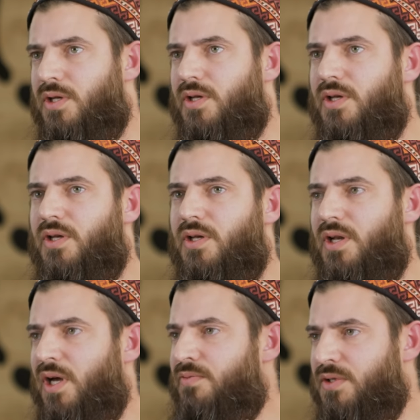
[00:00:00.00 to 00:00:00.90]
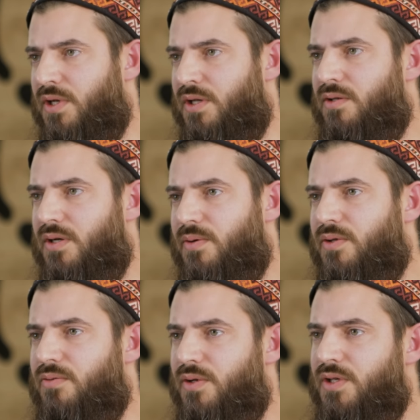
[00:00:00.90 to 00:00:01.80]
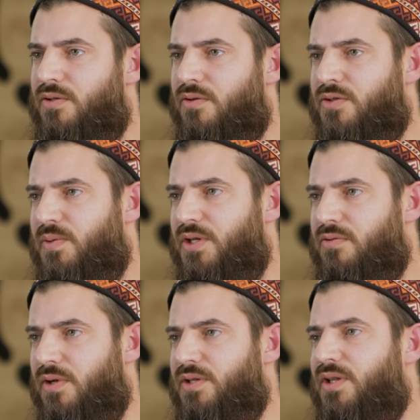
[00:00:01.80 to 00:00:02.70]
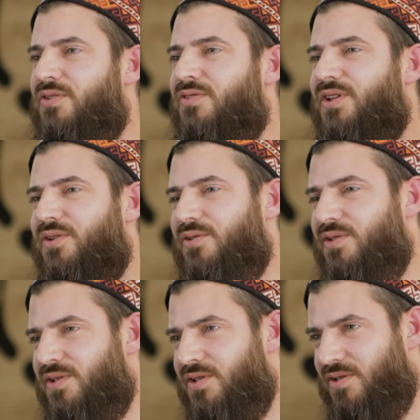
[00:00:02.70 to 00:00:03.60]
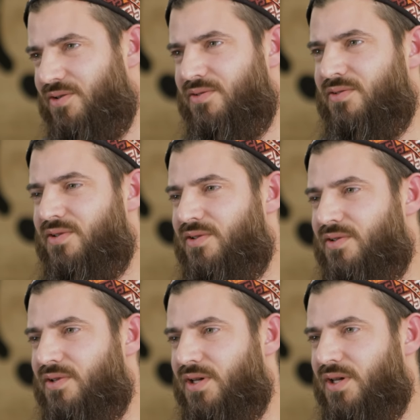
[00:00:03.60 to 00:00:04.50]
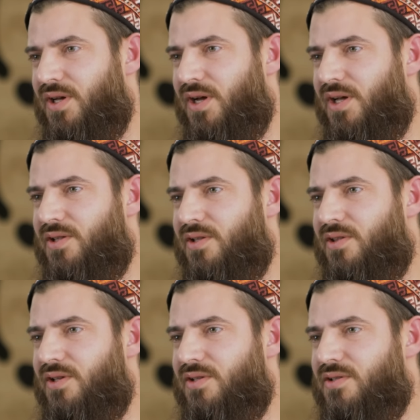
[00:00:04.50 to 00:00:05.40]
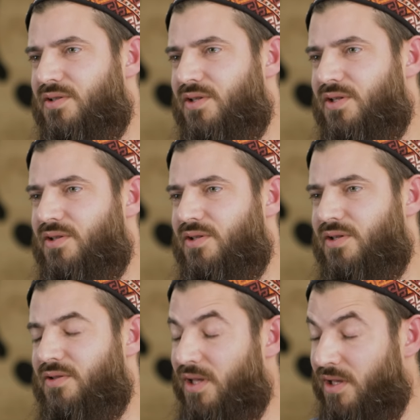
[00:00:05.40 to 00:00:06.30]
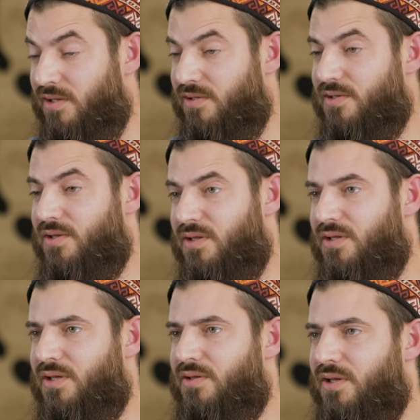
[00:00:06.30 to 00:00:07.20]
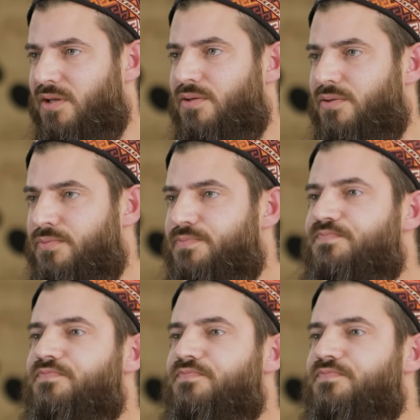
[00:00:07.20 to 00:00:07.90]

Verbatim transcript: uh, lifestyle about religion or spirituality, then you say, no, this is nonsense. And the things, the, the tales that they tell you